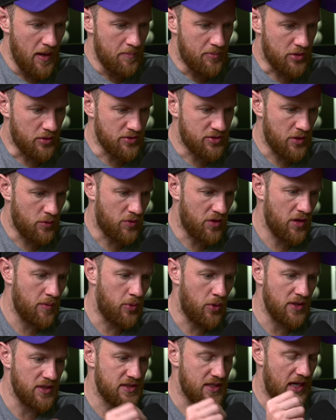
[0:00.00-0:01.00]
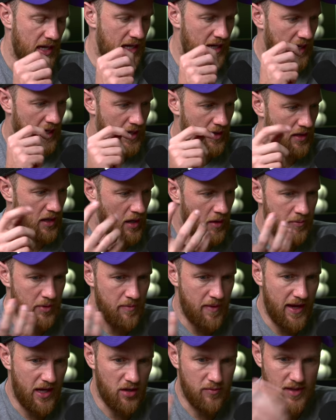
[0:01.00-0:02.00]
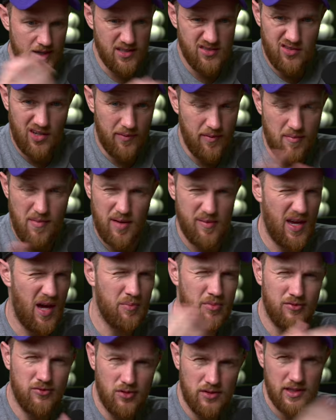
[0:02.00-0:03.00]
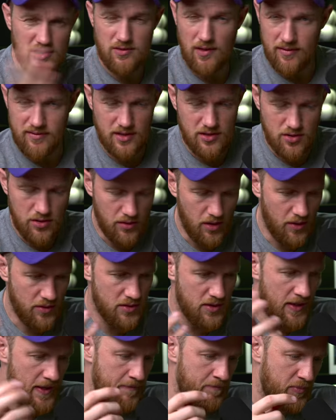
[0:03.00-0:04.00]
But also, one of the points that I'll be making on my Instagram, it may be out before this or after this, who knows,